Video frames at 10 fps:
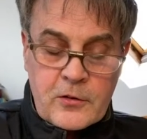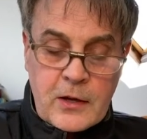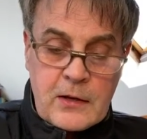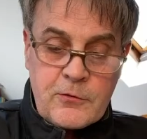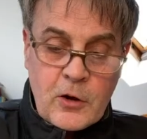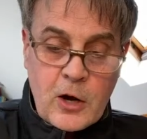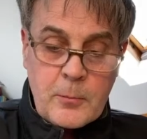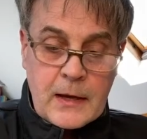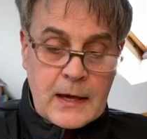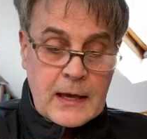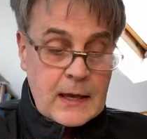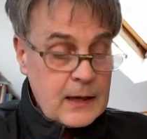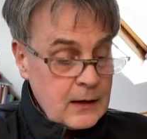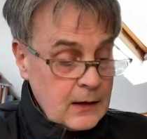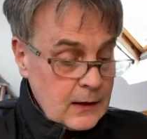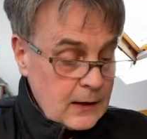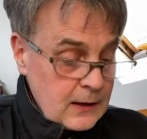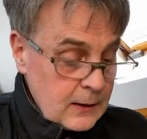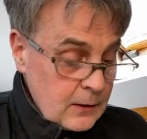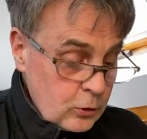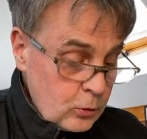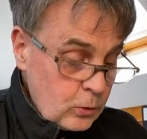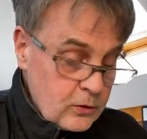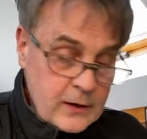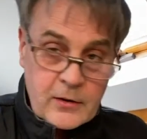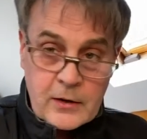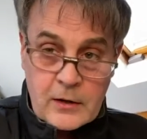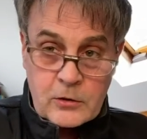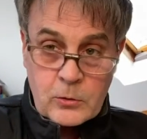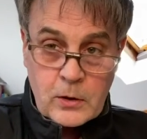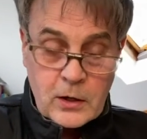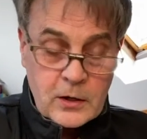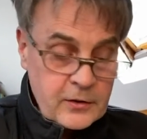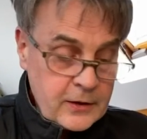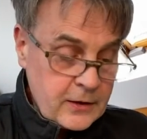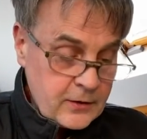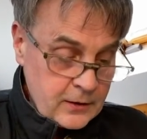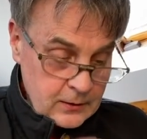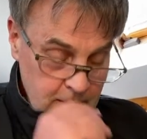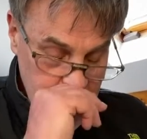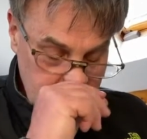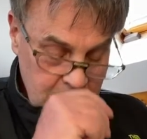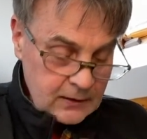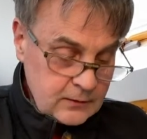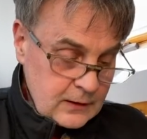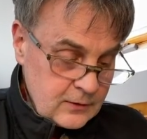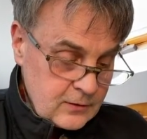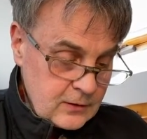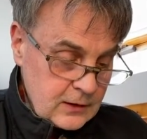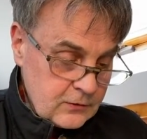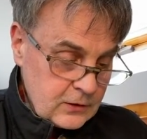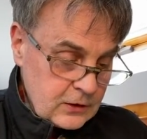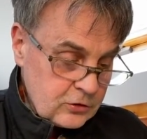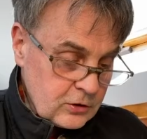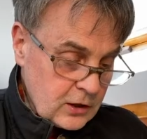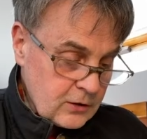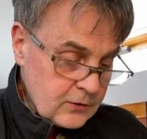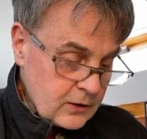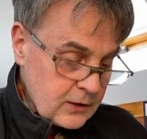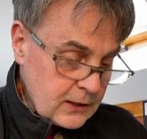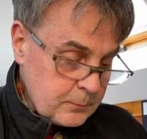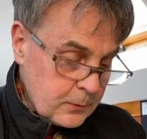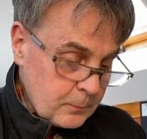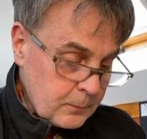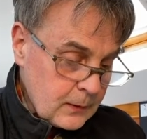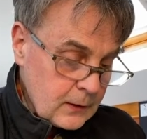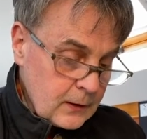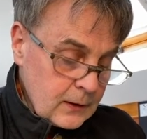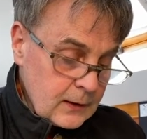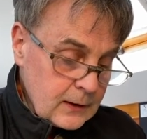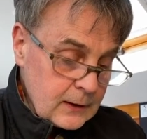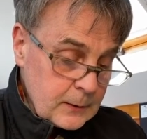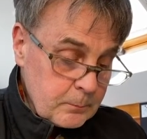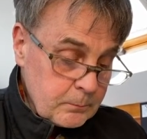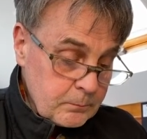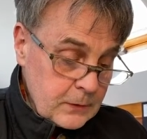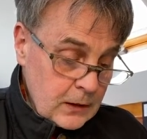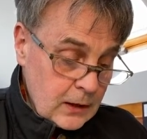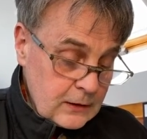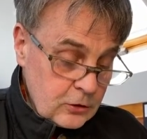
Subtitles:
heat from a cooler area to a hotter area. That's the definition of our heat pump. Again,